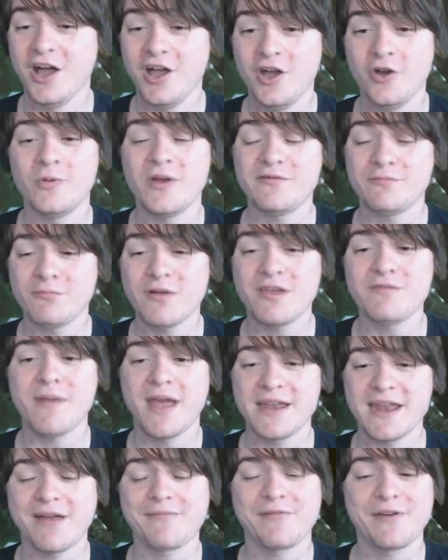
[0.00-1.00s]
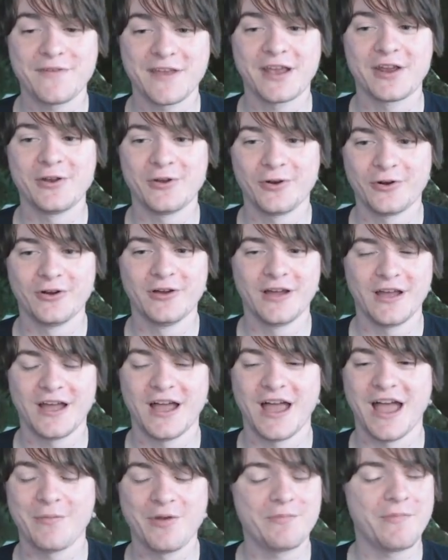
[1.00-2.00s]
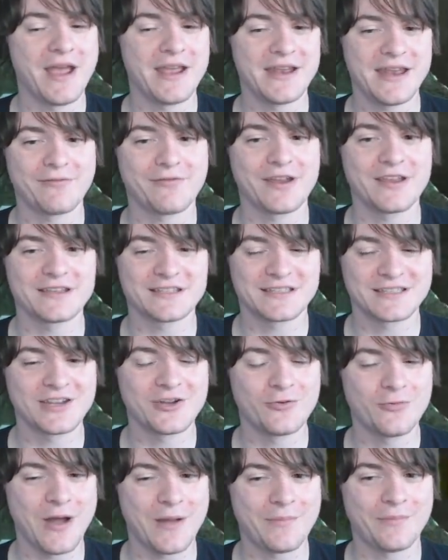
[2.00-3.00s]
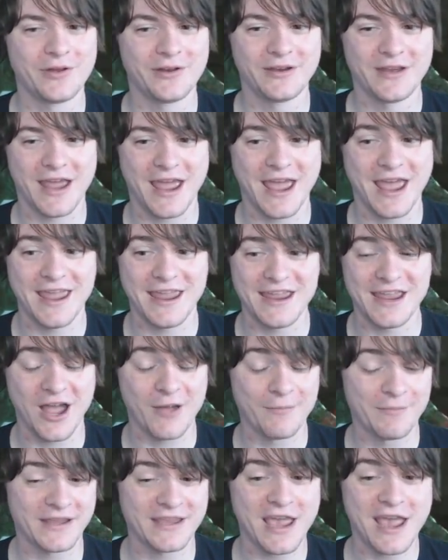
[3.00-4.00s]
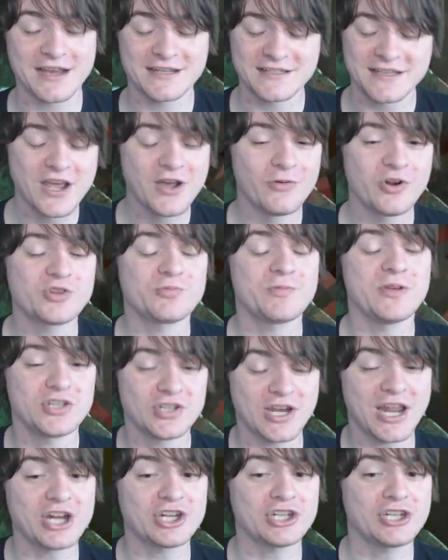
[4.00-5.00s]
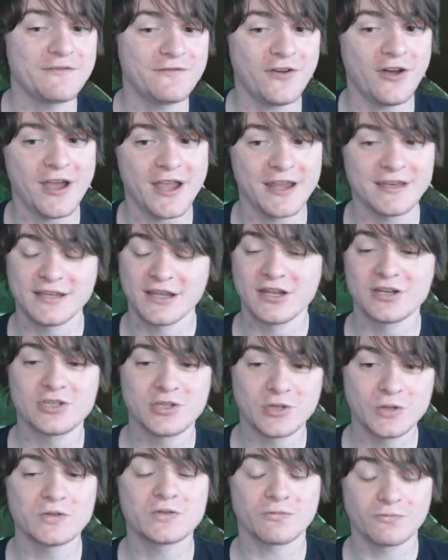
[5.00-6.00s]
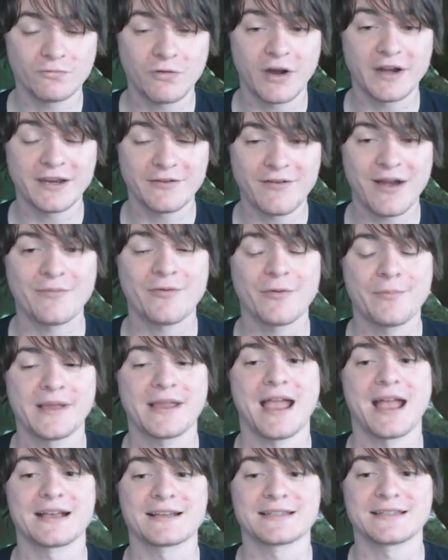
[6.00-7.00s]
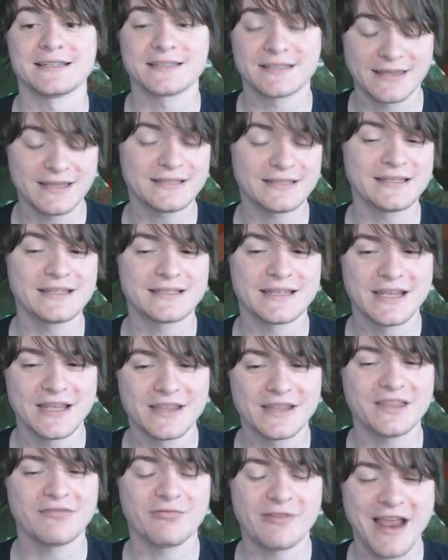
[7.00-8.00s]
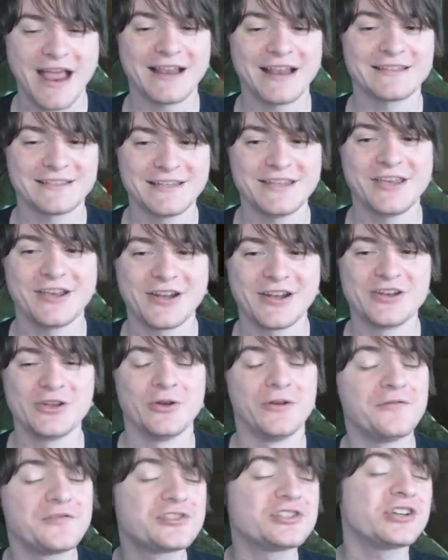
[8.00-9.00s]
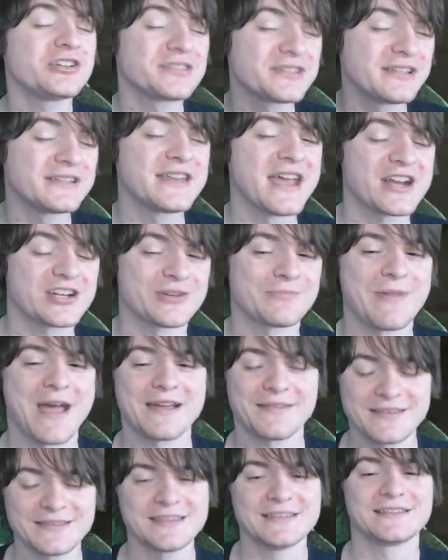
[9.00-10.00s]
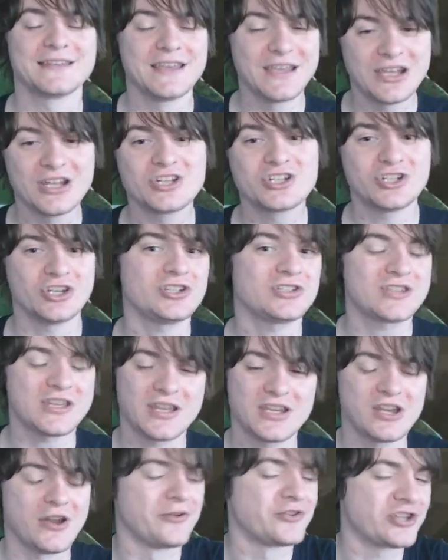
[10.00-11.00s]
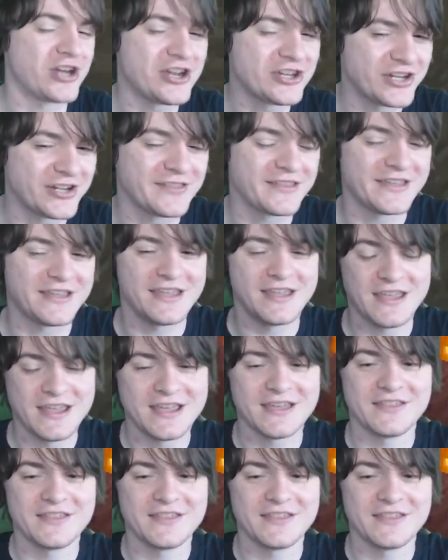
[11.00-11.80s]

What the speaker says: we've made everything an ore, and we've made every single weapon a pickaxe, which means you'll actually find dudes running around with pickaxes. This is the reality you can do of just the texture pack. This is just, you know, changing the